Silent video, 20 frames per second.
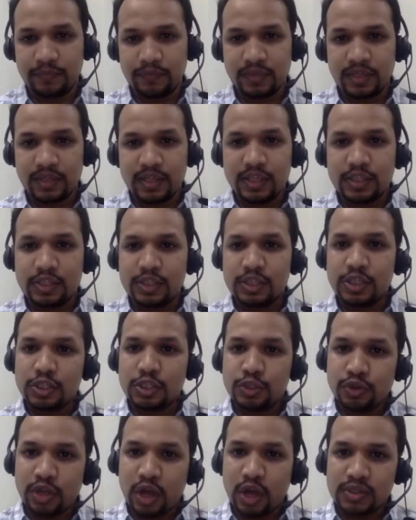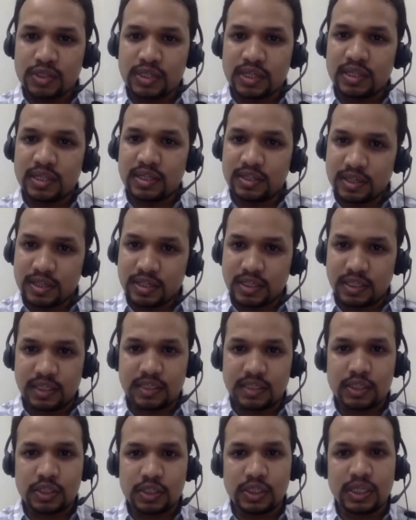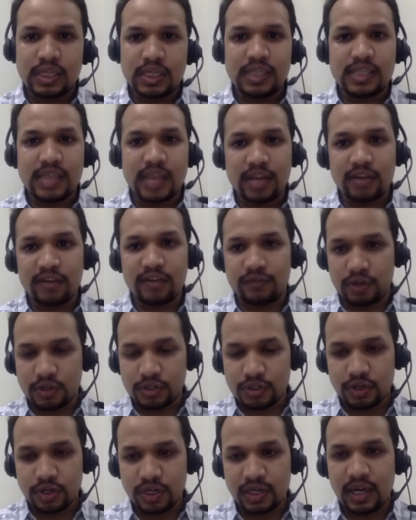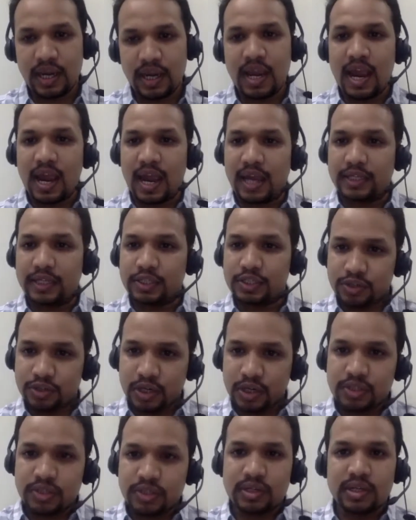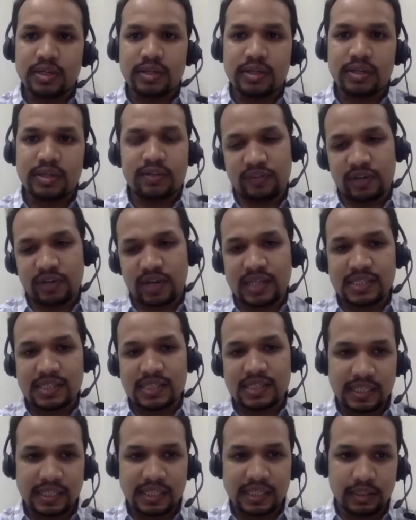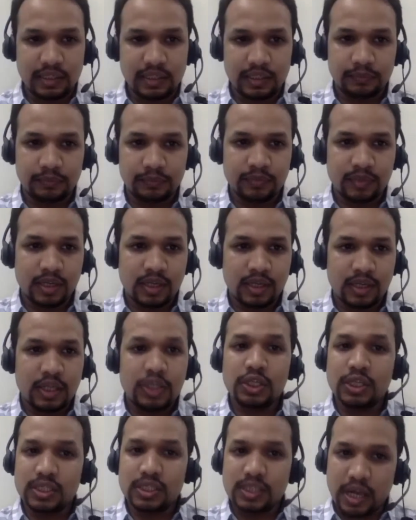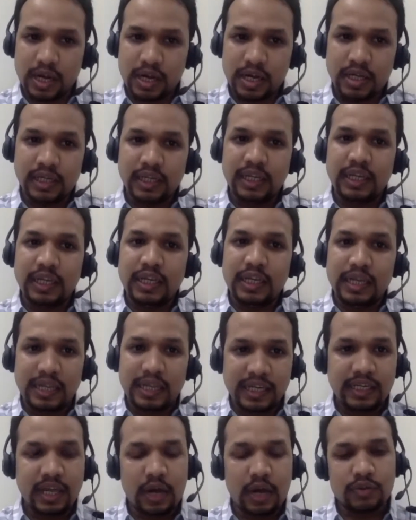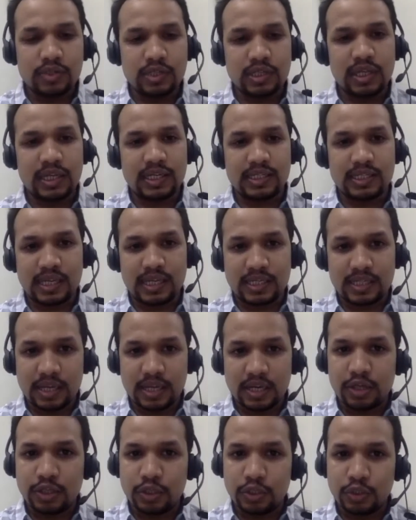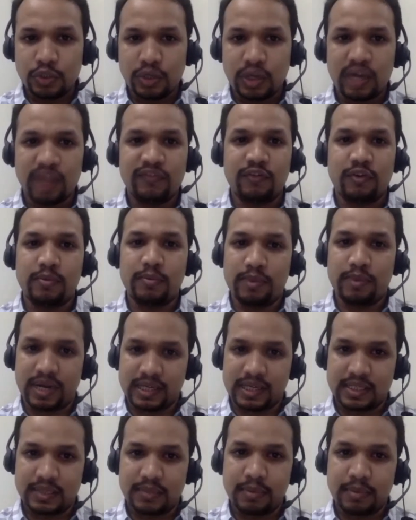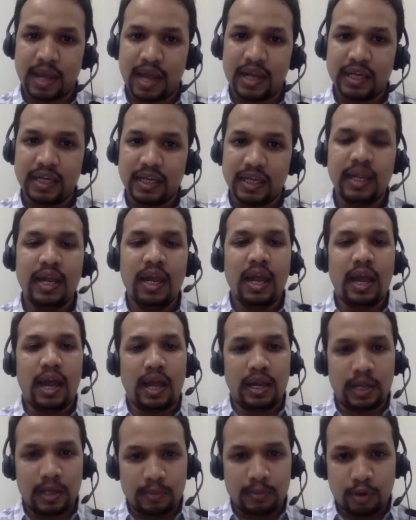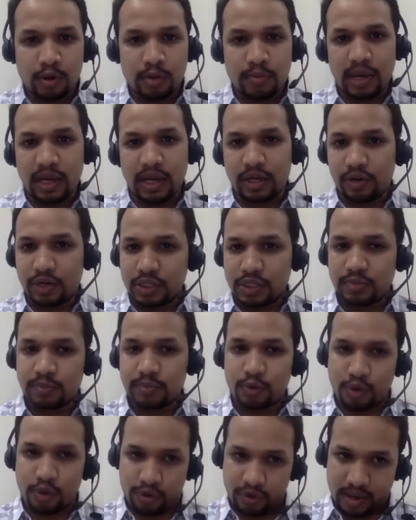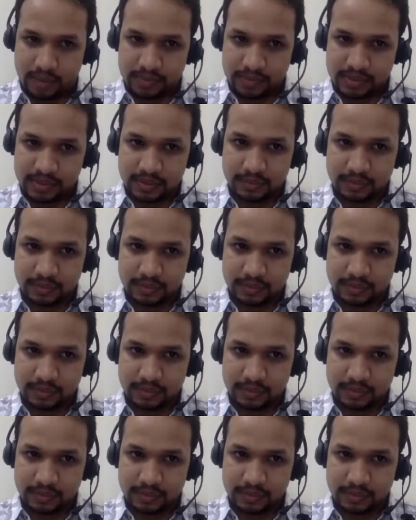Since 2013, she is Head of Treasury and Structured Finance Legal. She is currently lead counsel at Santander UK for Brexit planning and LIBOR migration programs.